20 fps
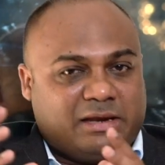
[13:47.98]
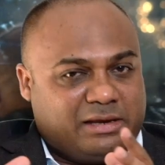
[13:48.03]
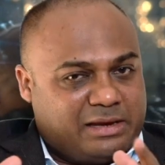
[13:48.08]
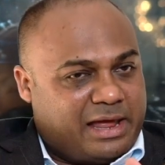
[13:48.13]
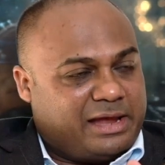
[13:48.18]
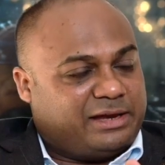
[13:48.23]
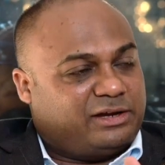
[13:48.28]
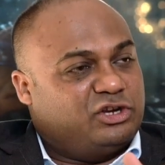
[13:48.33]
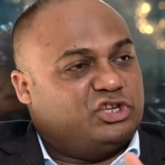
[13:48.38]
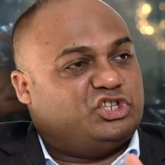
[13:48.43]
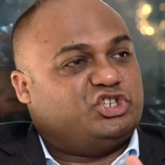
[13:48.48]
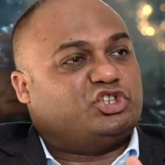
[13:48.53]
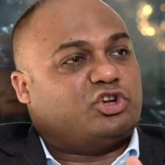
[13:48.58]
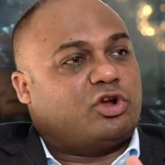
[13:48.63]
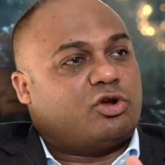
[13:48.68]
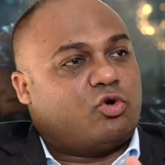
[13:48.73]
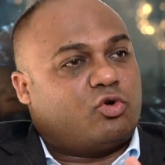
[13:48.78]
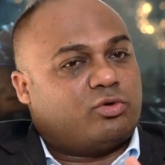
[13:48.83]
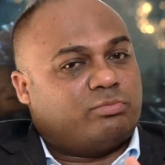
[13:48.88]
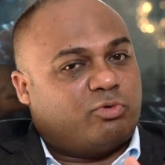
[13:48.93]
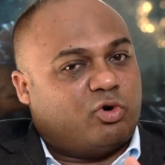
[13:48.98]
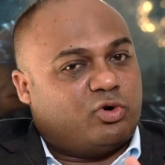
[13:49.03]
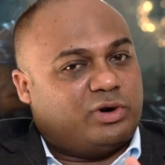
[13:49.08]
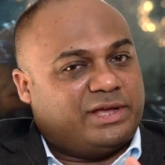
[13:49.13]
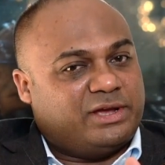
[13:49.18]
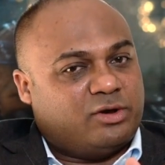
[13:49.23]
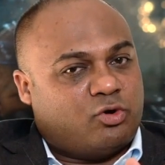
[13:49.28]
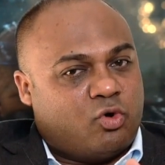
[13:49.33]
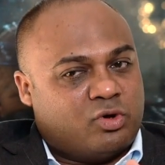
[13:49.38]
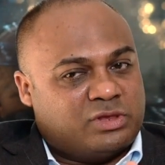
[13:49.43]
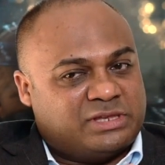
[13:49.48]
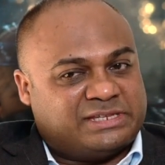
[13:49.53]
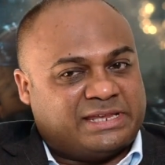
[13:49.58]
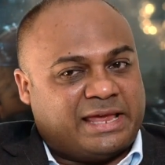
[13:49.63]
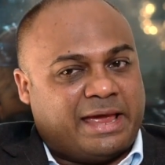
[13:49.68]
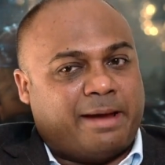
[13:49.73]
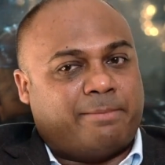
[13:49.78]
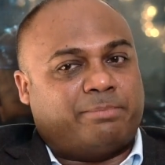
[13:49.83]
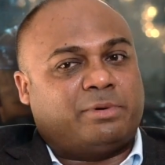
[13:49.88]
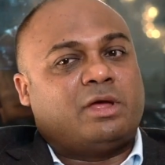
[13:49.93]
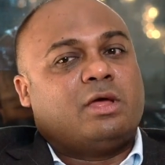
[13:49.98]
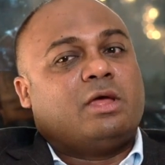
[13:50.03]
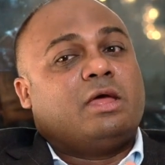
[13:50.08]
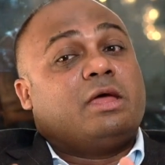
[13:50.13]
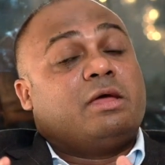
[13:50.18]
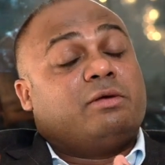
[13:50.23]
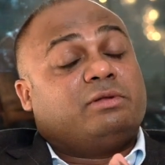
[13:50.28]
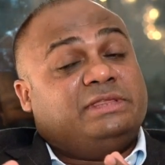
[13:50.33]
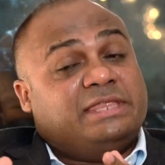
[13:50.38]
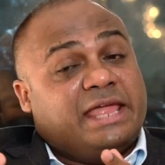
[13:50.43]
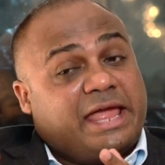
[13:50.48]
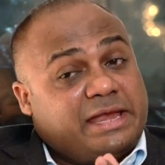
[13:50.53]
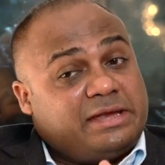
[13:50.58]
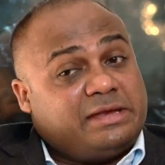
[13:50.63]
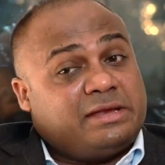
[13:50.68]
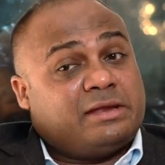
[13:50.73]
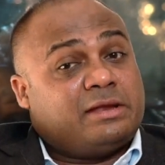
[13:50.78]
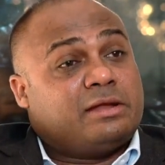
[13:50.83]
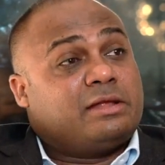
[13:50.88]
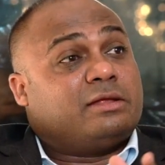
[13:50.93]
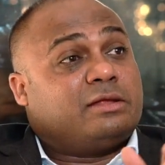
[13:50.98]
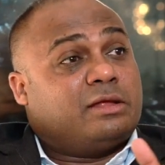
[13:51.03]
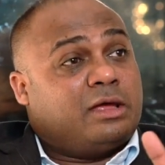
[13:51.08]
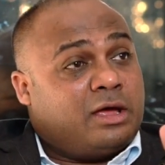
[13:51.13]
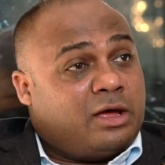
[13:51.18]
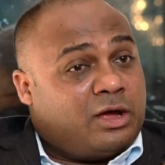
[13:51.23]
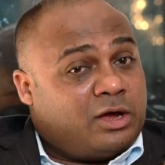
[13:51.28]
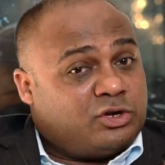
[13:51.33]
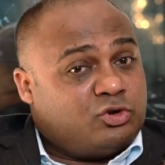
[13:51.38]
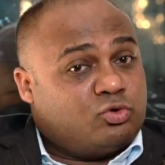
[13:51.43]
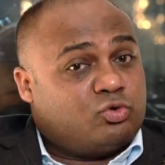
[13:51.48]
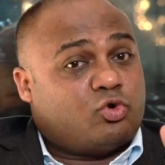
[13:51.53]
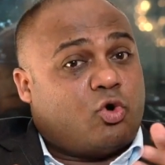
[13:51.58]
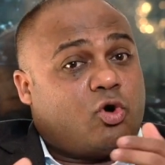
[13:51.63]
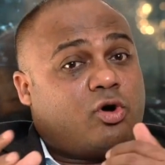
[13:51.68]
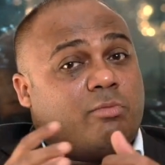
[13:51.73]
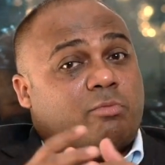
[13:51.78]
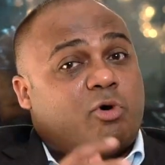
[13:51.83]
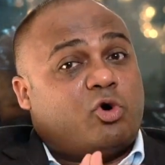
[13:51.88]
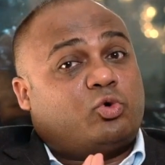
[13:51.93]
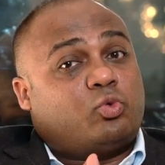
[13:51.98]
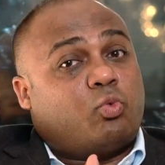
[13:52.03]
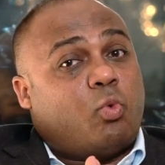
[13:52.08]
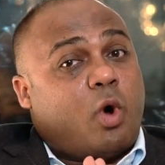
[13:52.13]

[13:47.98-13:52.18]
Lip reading: like digital onboarding concept. Then you talk about